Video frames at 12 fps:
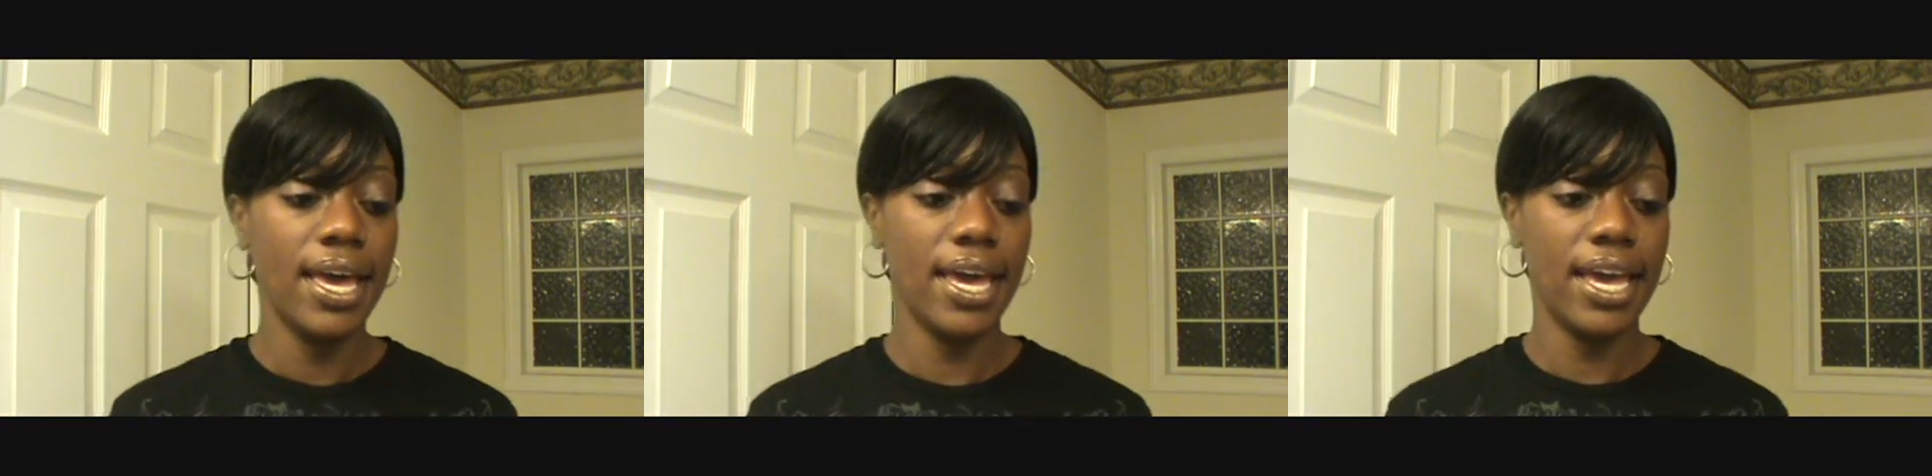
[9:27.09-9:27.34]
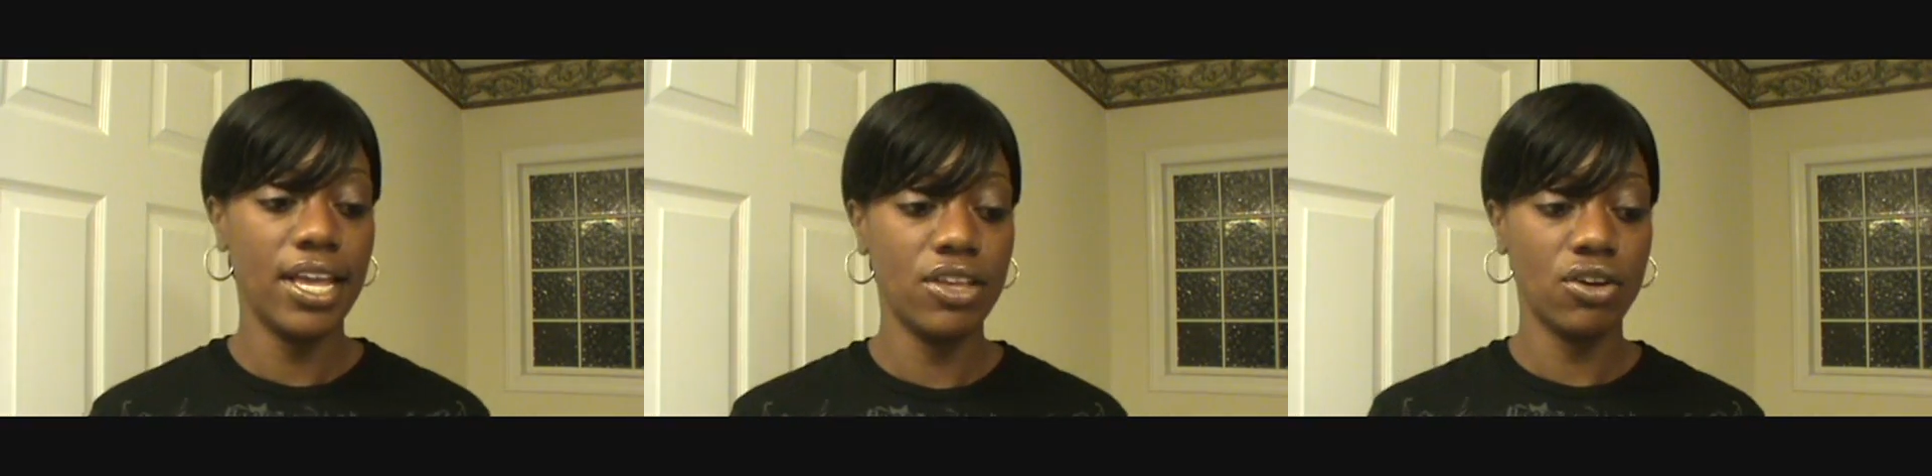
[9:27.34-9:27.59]

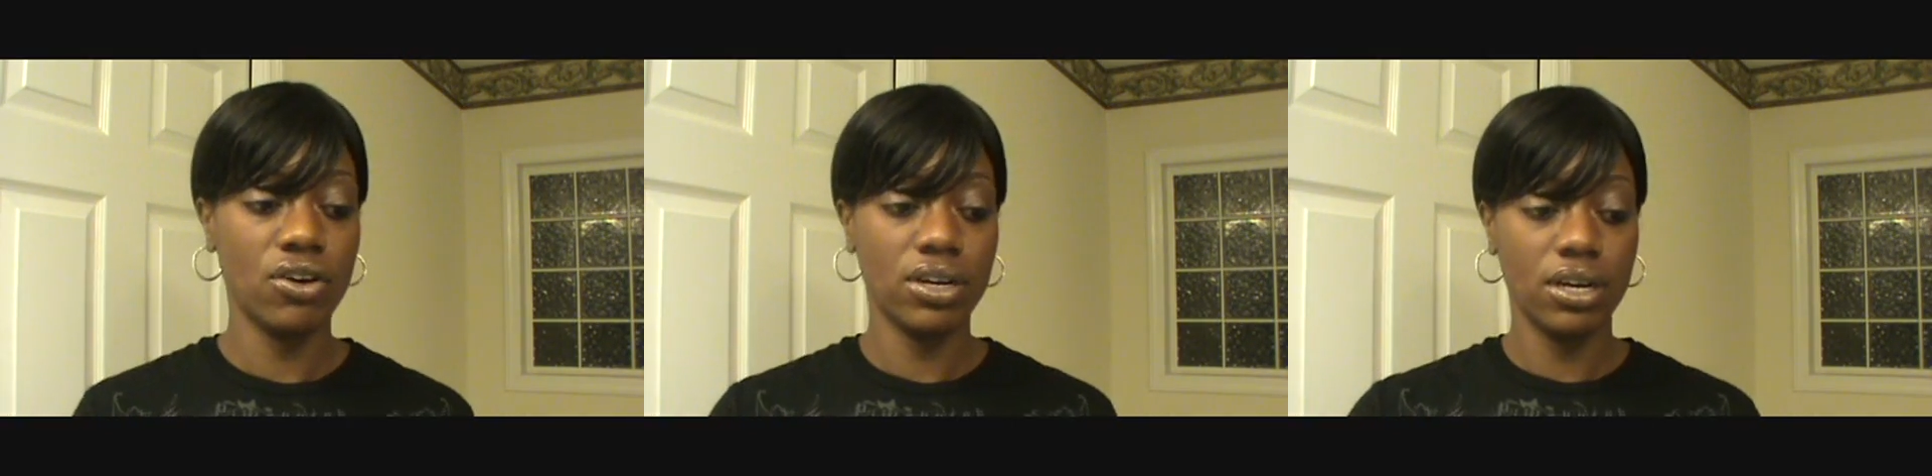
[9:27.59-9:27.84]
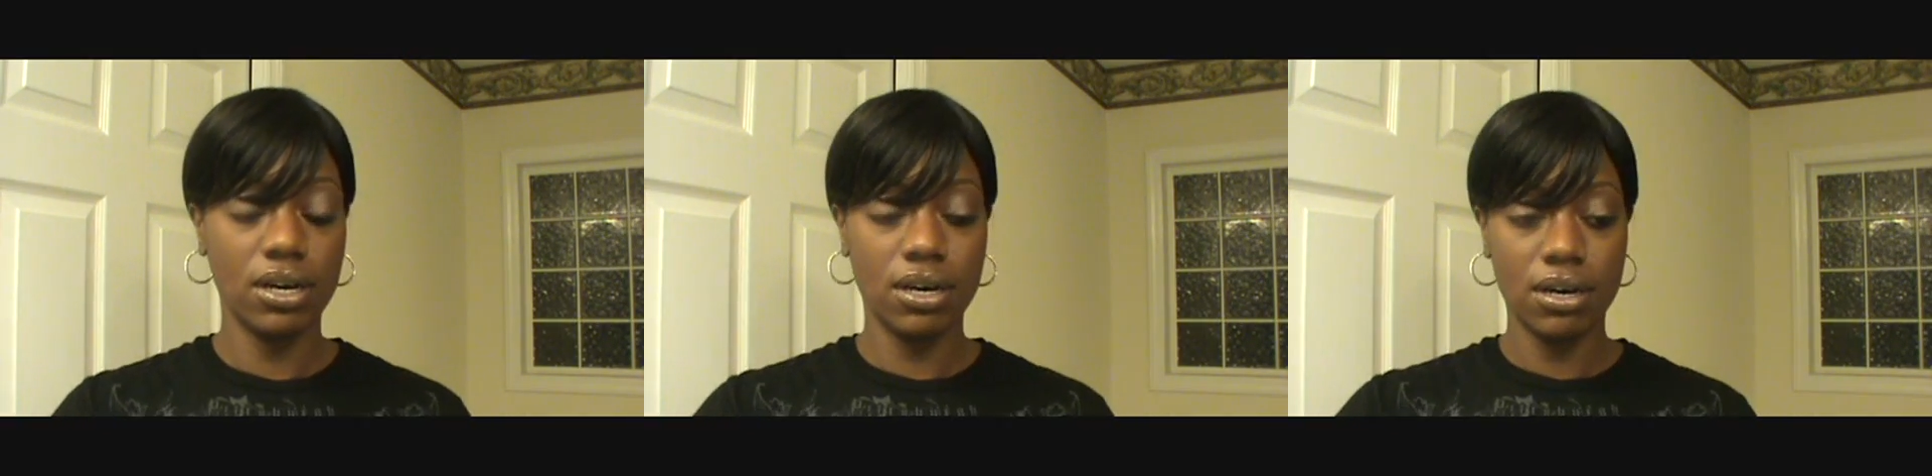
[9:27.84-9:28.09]
and you're
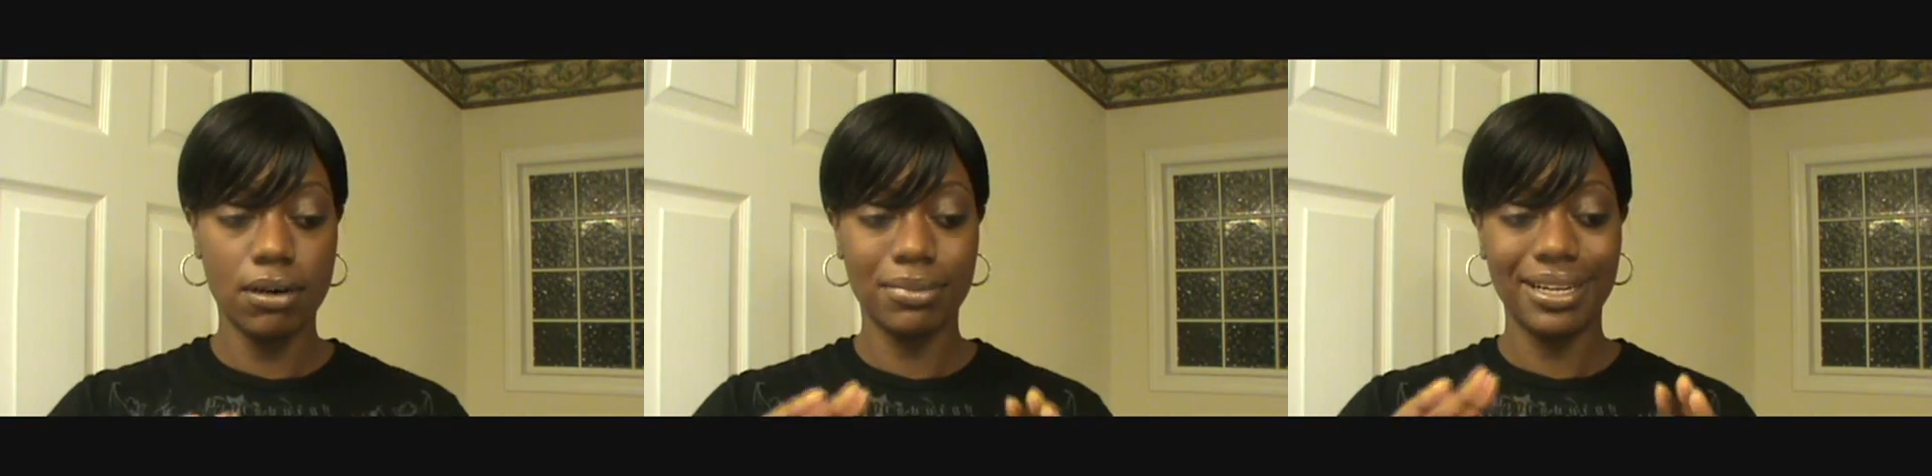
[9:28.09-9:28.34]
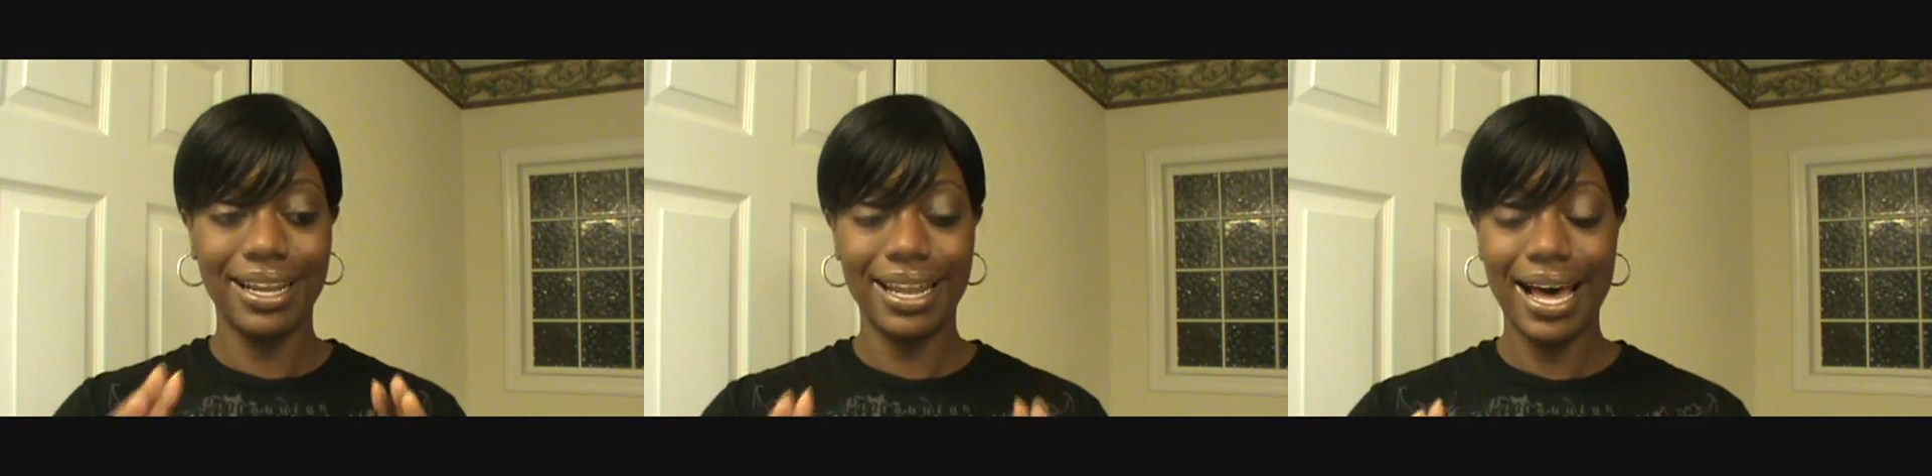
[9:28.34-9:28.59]

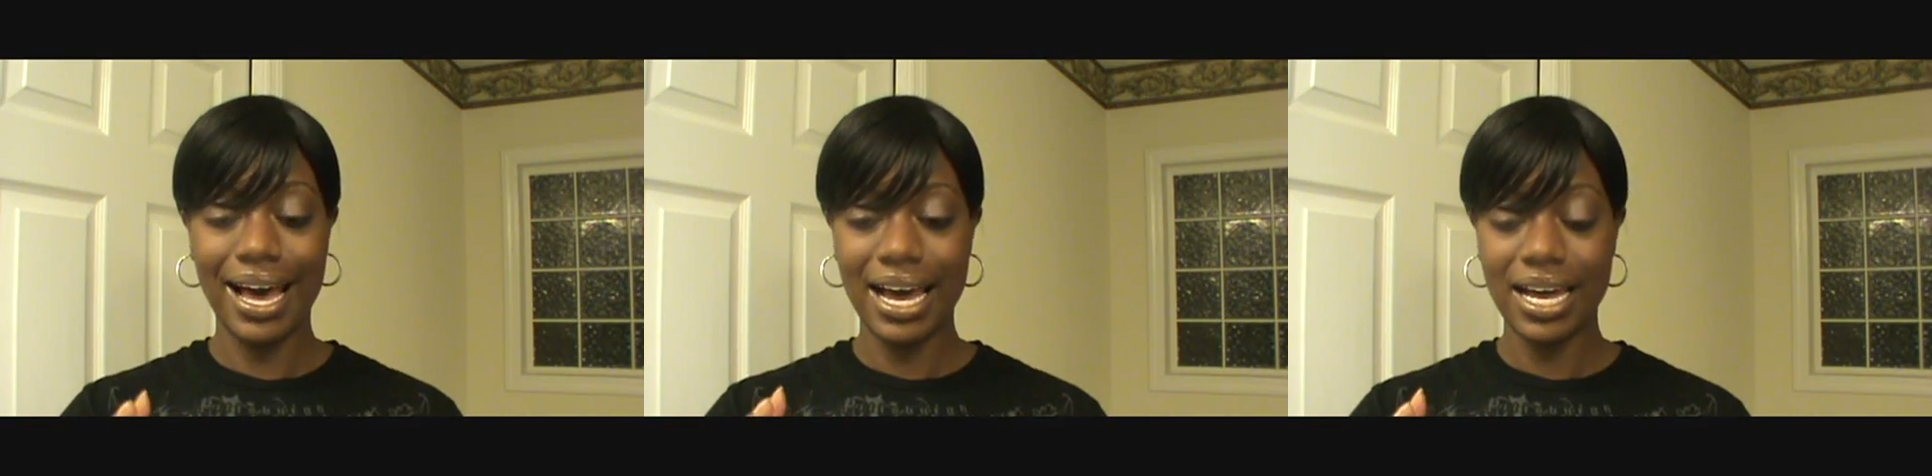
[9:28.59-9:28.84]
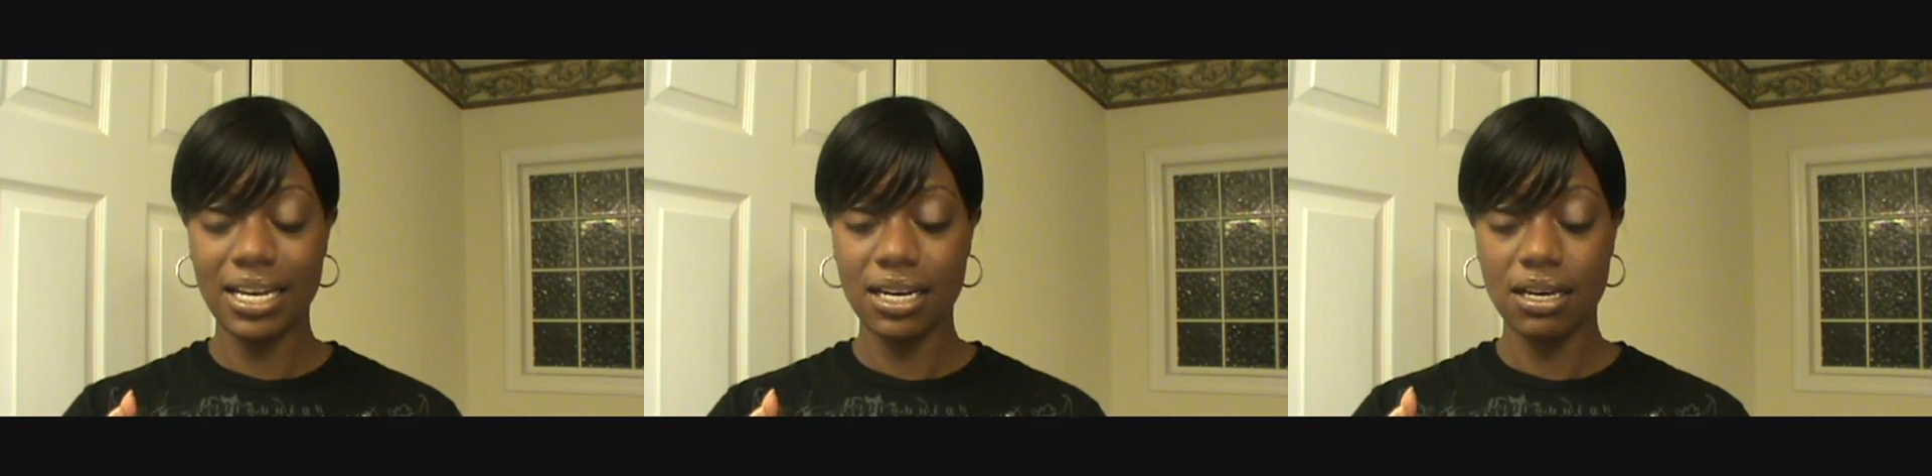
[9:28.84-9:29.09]

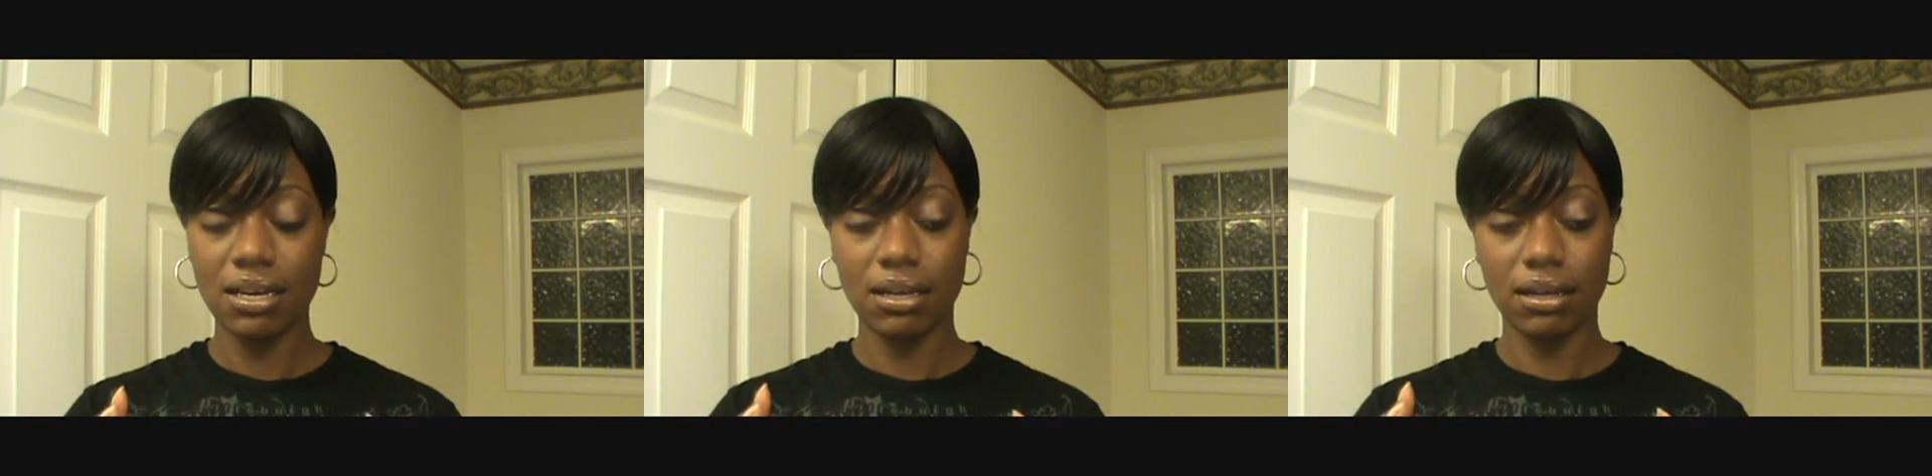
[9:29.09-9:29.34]
gonna